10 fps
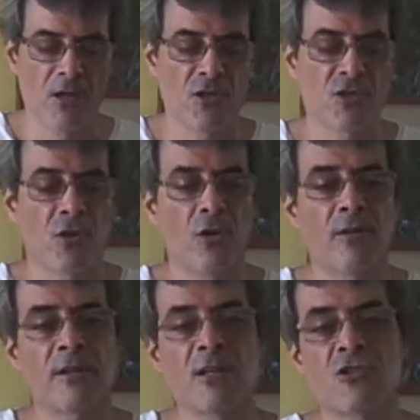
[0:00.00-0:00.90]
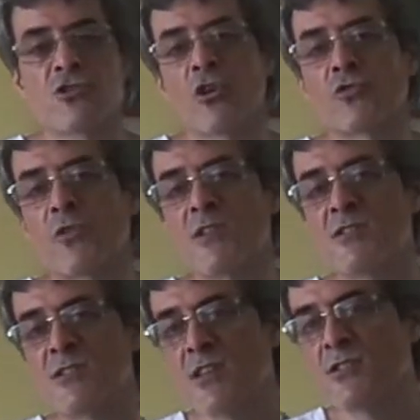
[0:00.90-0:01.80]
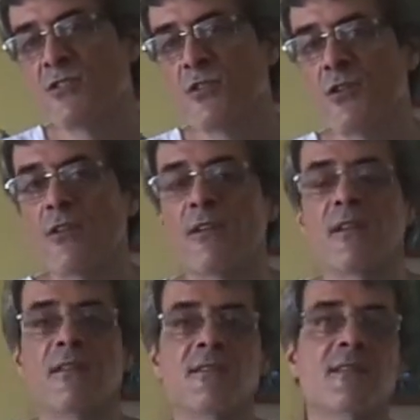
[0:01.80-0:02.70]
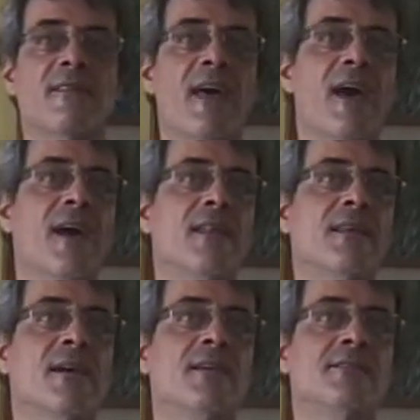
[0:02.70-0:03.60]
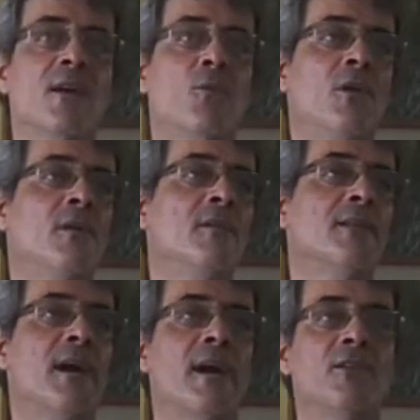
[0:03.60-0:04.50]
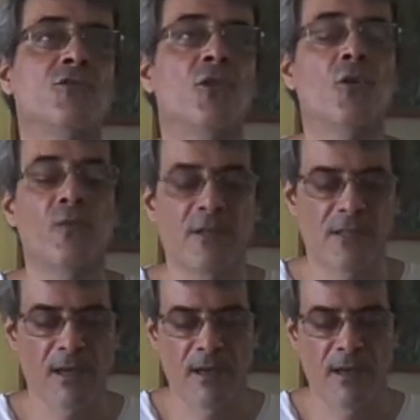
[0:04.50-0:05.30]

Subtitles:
So he's talked to his sister and this and that, and he said, well, like you always,